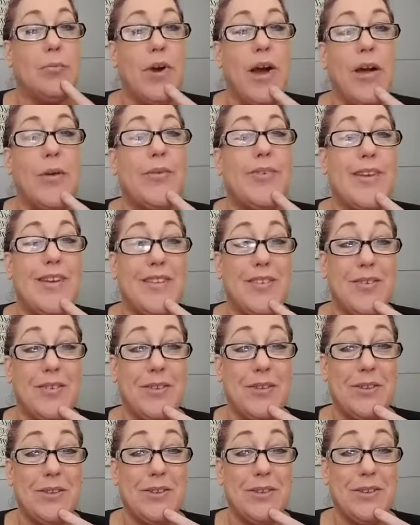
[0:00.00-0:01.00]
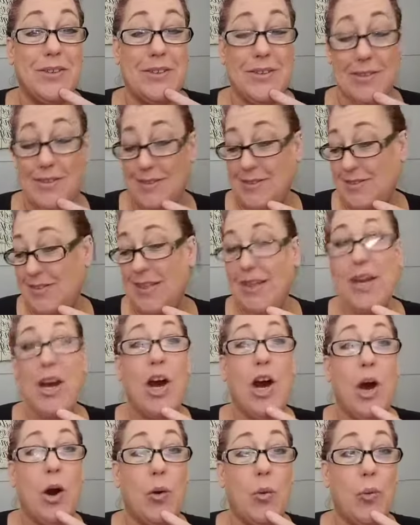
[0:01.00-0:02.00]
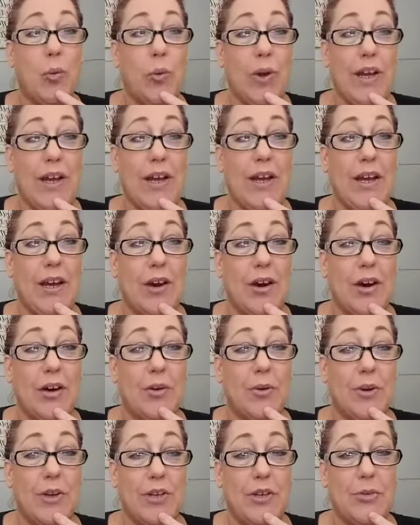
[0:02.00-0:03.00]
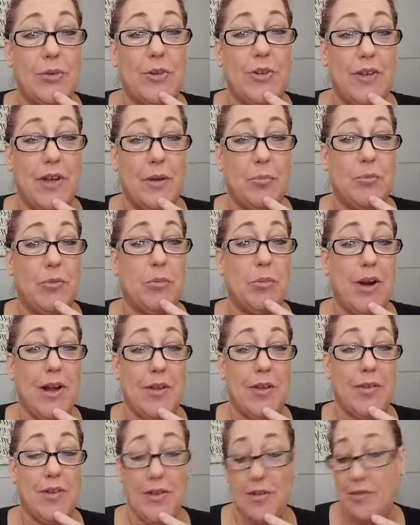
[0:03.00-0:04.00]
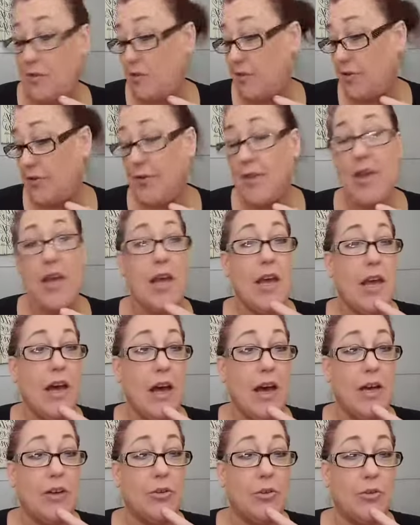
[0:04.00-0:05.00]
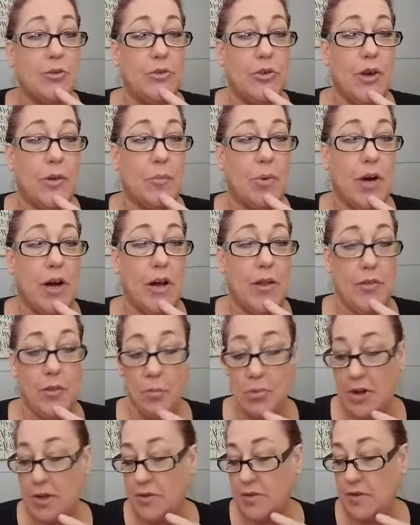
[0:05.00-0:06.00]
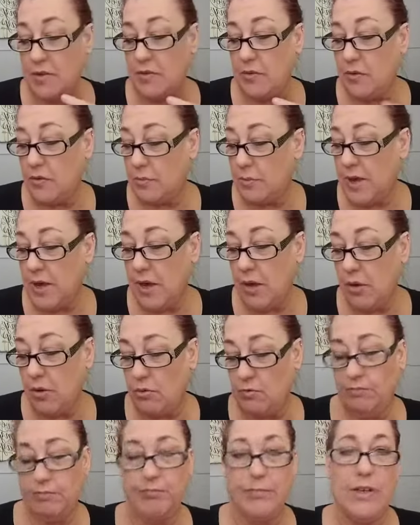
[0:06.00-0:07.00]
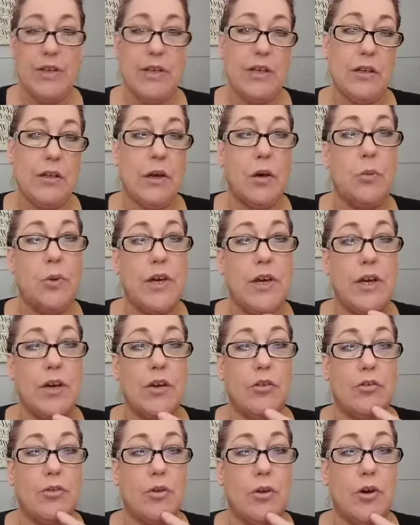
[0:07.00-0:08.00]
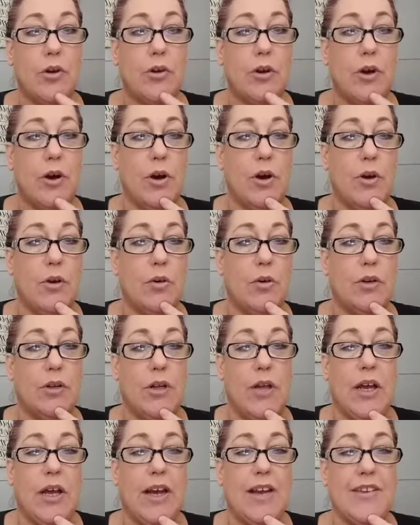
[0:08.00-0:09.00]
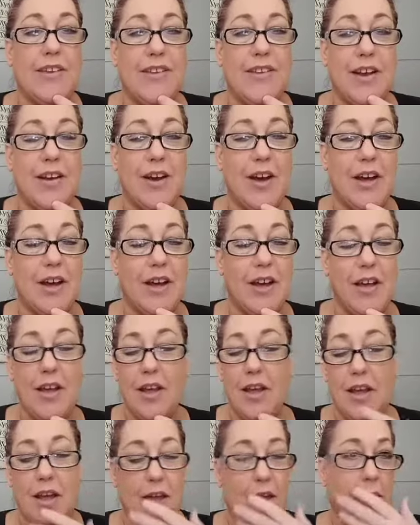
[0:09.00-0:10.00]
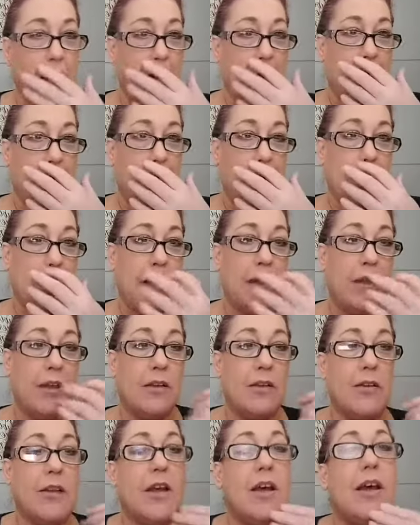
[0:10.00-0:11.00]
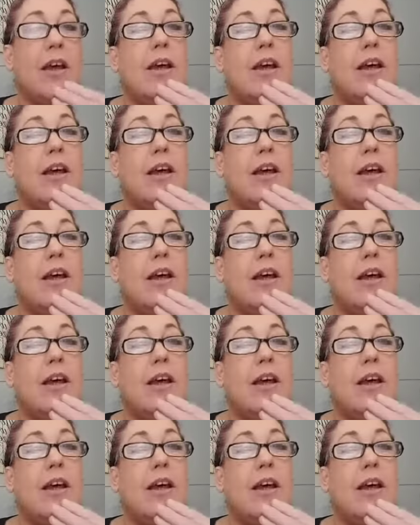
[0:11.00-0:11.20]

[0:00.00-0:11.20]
brow stencils. We are going to attempt the brow stencils. I told you I bought the brow stencils about a week or so ago. Hi, Shara. And